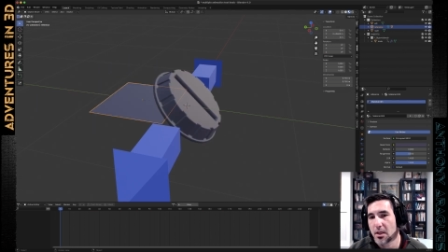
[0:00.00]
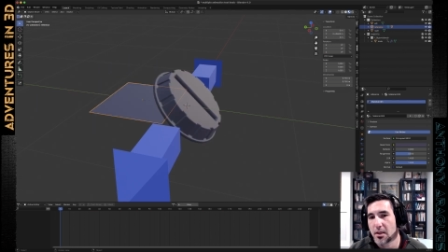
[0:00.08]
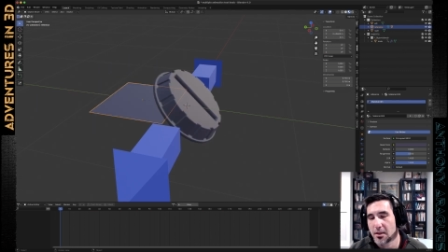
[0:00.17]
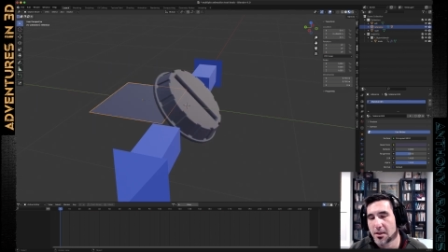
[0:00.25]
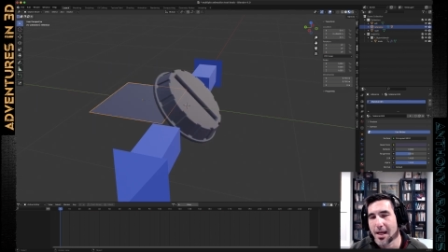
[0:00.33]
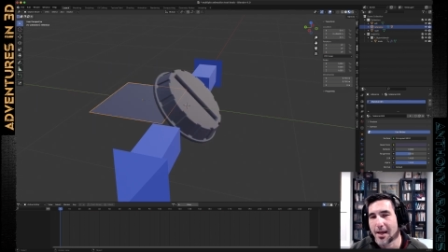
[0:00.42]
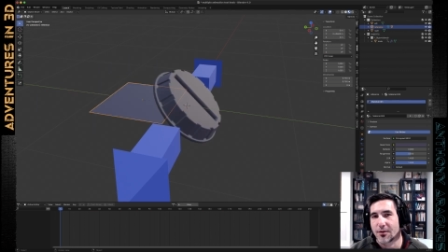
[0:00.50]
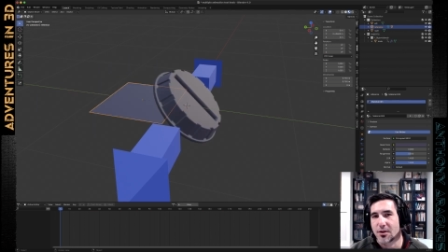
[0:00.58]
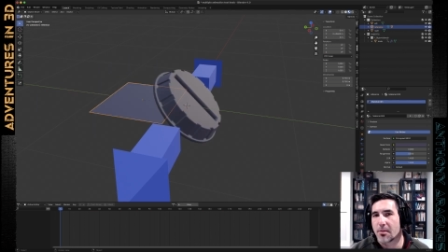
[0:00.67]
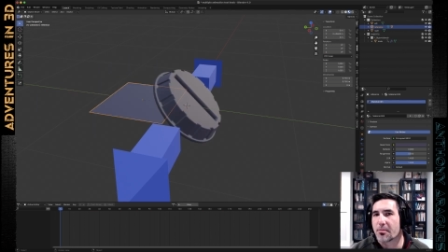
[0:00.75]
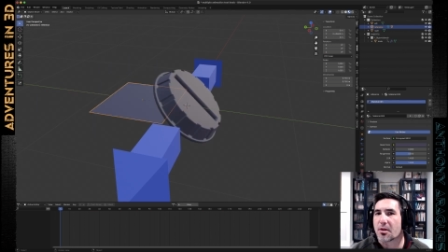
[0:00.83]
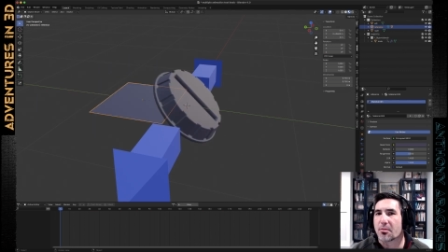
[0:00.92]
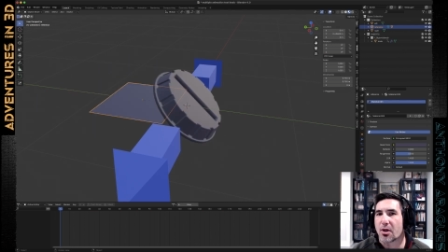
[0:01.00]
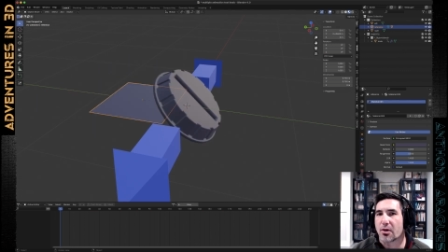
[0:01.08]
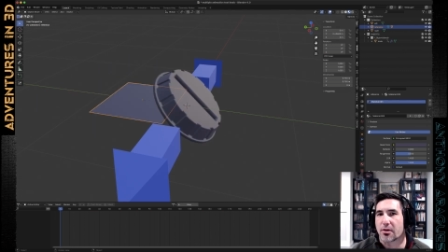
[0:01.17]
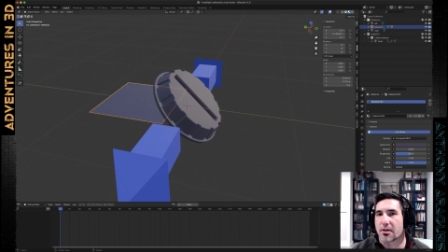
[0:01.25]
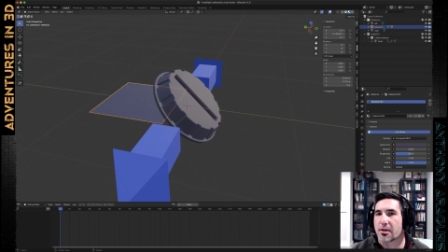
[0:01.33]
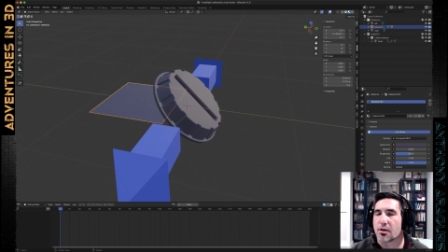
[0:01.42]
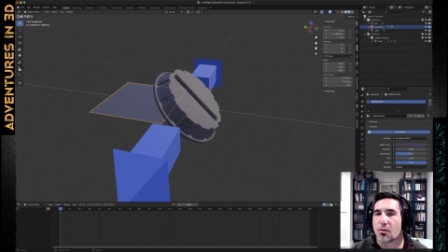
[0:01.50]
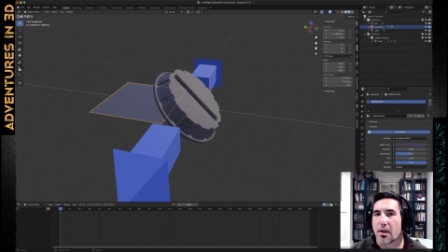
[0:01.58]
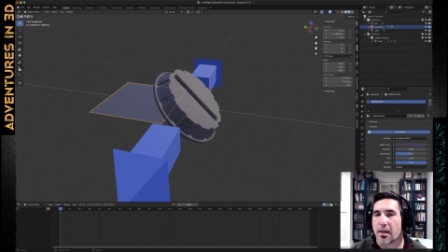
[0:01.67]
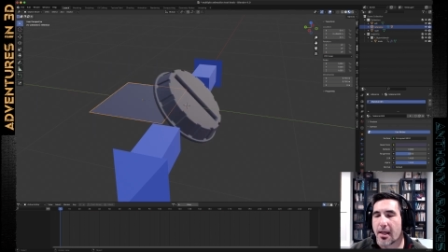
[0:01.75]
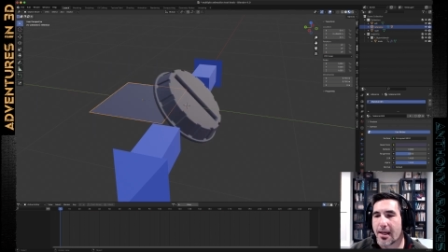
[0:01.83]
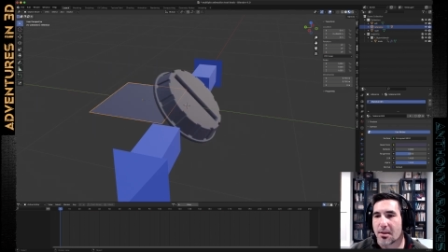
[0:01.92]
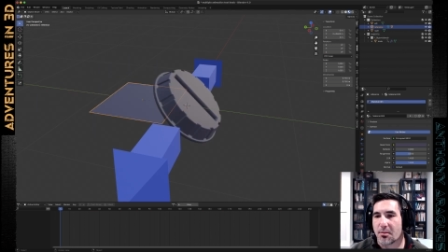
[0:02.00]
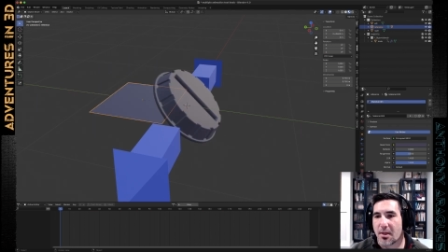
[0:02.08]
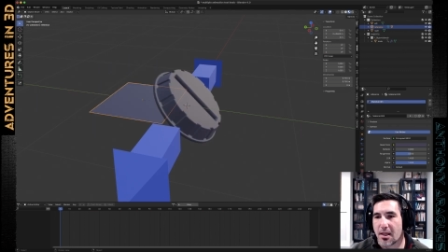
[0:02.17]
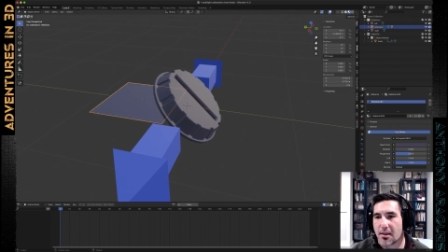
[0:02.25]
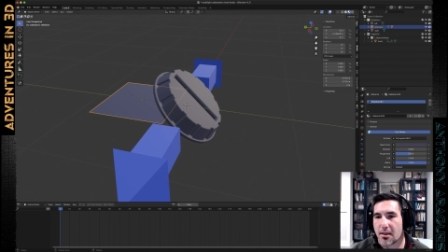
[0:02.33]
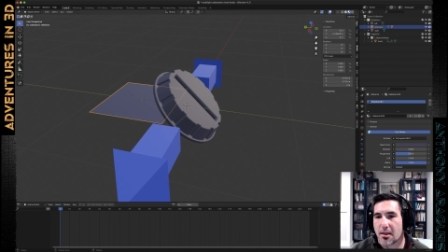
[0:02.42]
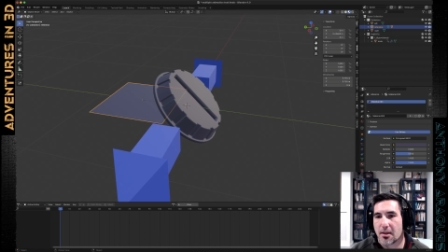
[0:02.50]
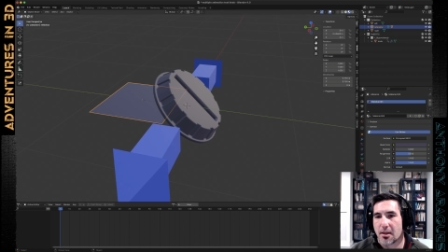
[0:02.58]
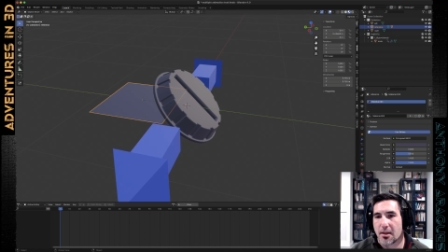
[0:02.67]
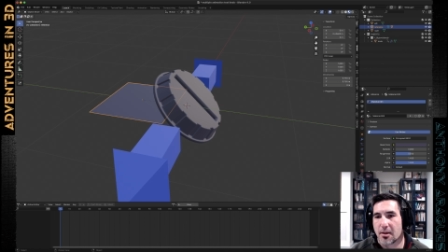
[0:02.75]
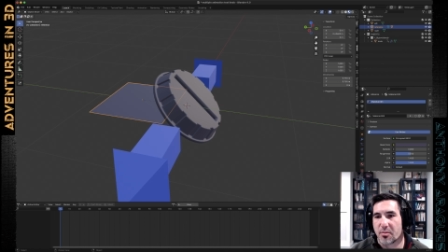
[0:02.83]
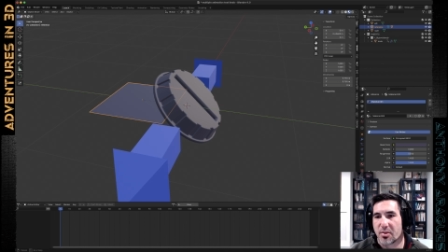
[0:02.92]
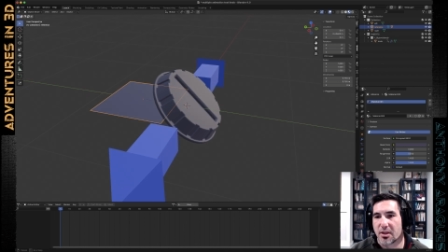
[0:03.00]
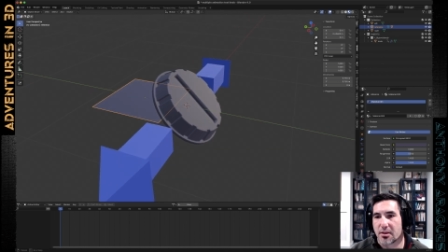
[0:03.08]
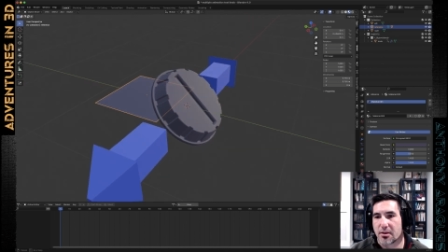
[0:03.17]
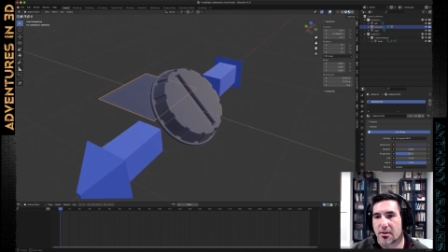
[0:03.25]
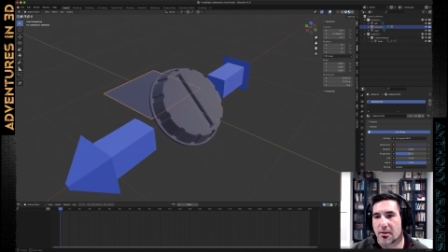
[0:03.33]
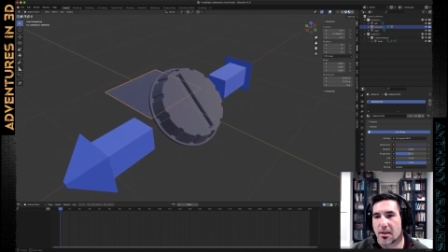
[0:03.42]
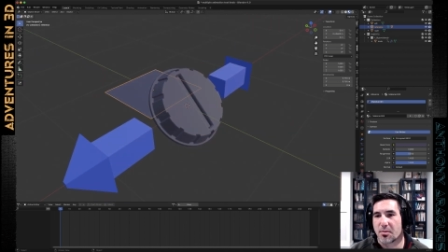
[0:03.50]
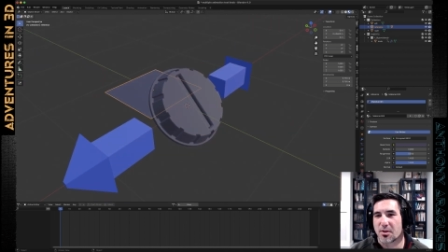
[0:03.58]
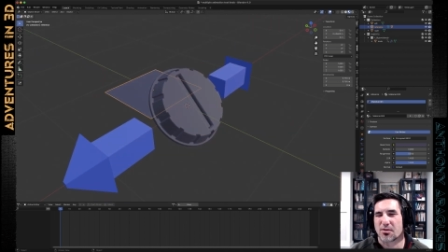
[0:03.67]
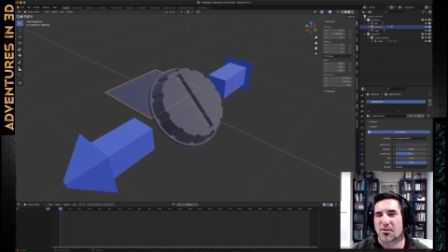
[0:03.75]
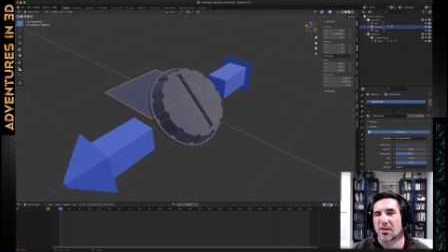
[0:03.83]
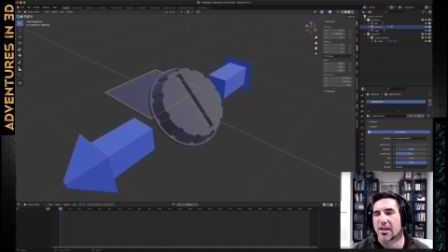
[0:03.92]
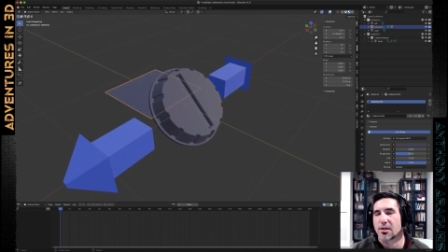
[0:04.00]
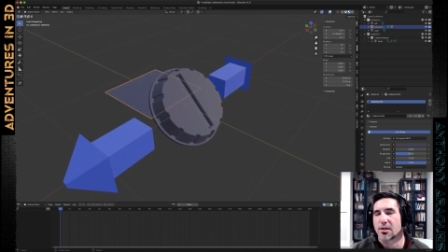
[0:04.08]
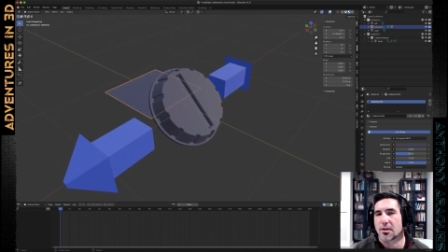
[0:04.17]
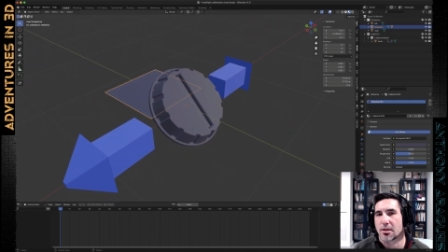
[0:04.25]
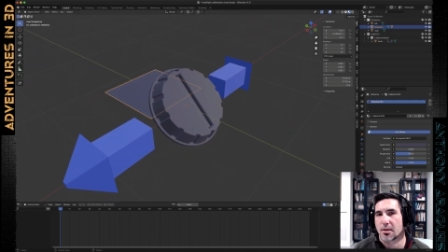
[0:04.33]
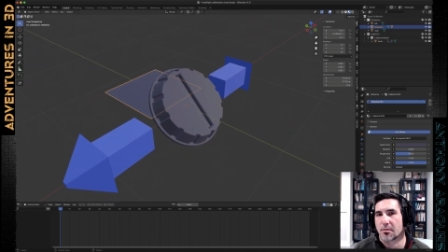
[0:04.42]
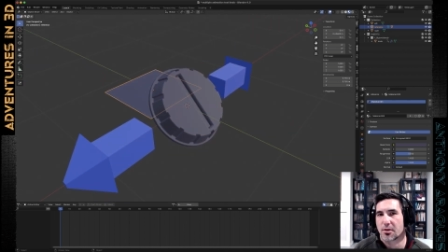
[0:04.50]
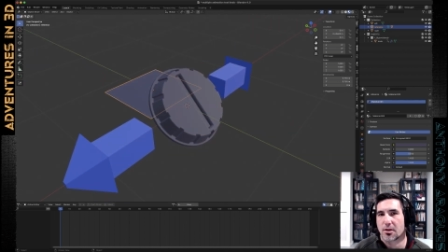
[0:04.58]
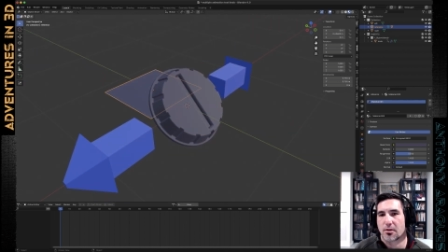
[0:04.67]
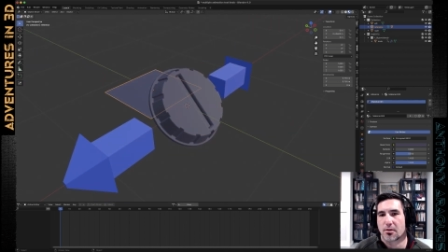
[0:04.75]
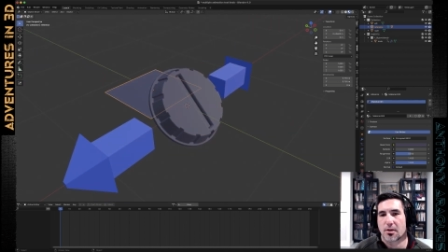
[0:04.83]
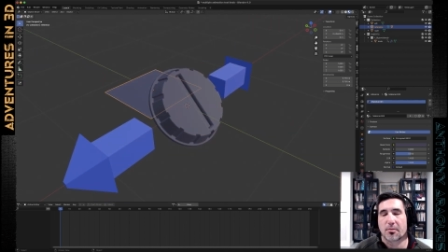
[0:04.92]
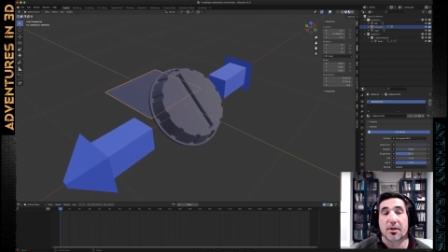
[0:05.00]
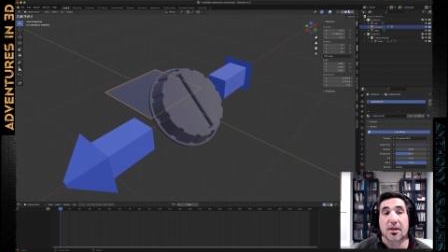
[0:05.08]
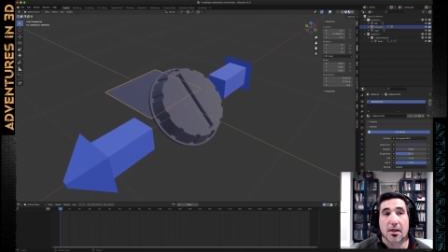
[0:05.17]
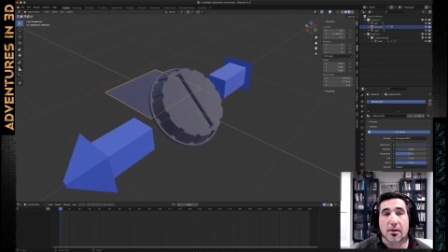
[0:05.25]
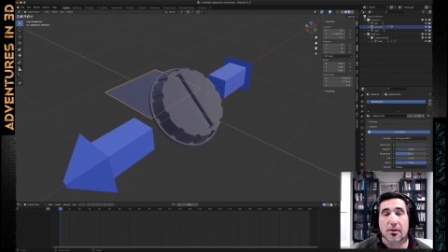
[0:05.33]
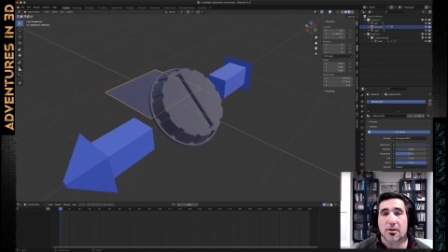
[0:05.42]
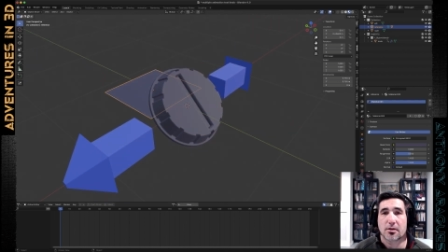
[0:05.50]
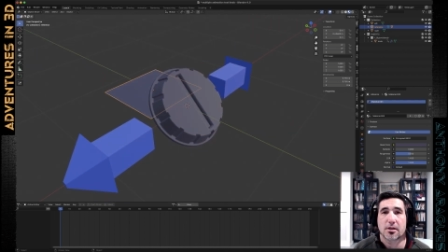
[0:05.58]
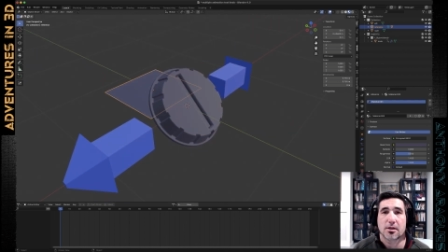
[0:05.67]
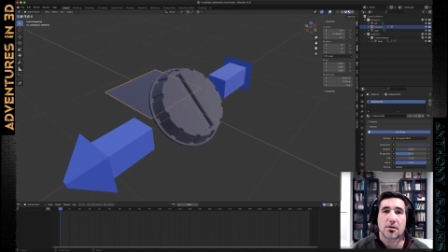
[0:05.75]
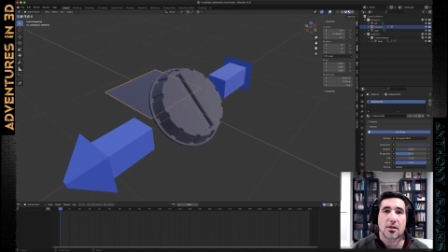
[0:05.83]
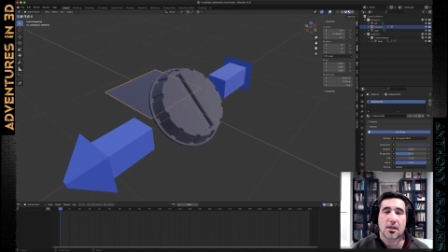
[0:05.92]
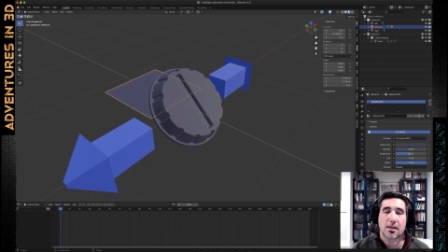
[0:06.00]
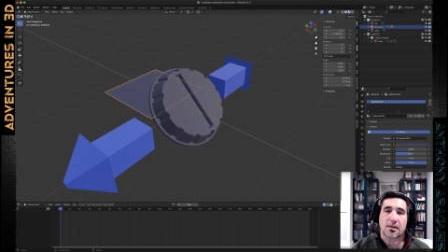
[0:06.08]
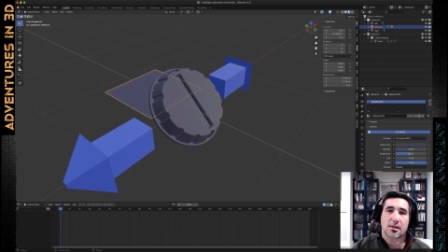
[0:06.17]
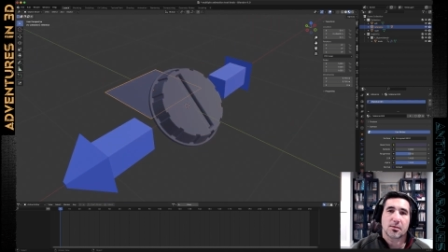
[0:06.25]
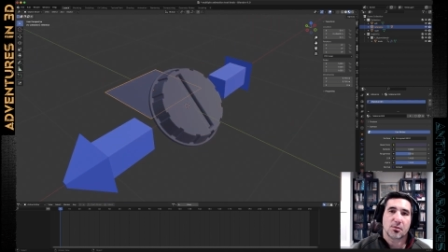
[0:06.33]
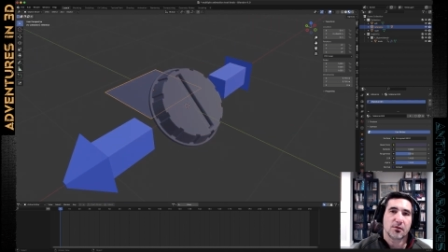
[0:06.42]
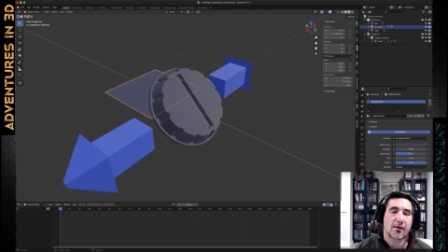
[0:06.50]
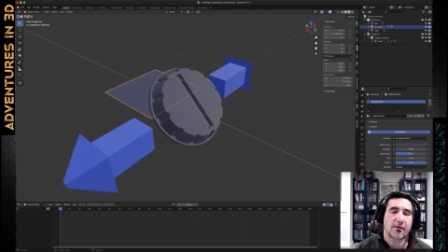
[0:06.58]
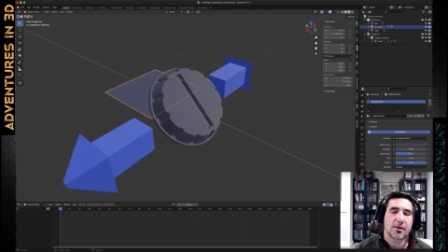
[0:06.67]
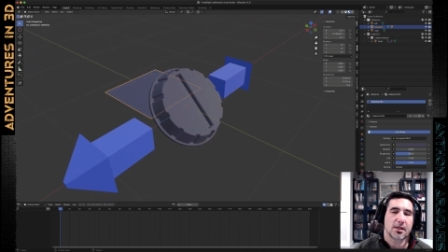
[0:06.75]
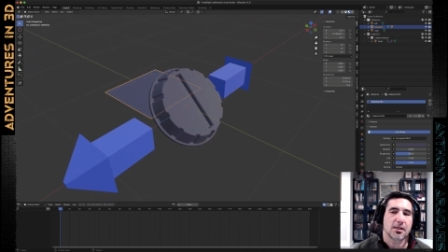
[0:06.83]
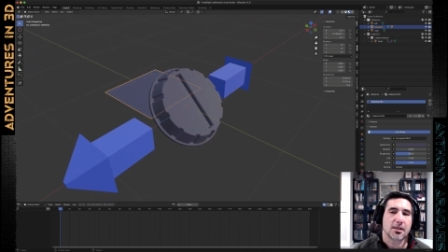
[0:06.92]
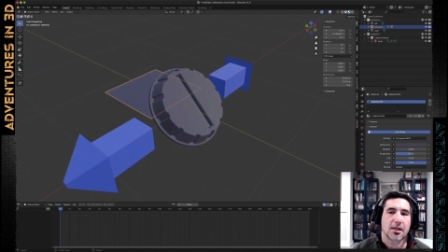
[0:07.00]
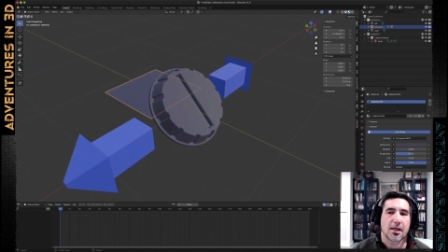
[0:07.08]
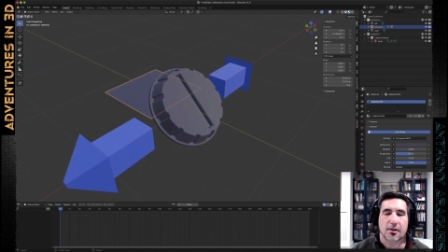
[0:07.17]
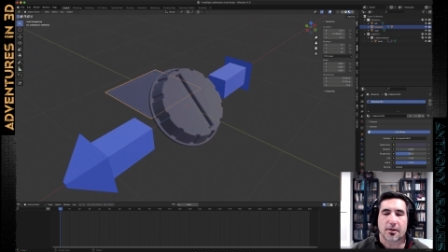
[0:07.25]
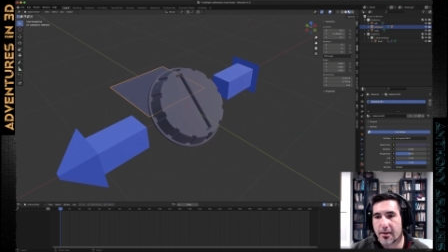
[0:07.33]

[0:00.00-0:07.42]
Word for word: can have subcomponents that you want to animate, uh, but still keep its relationship to something else so that you can easily move everything together.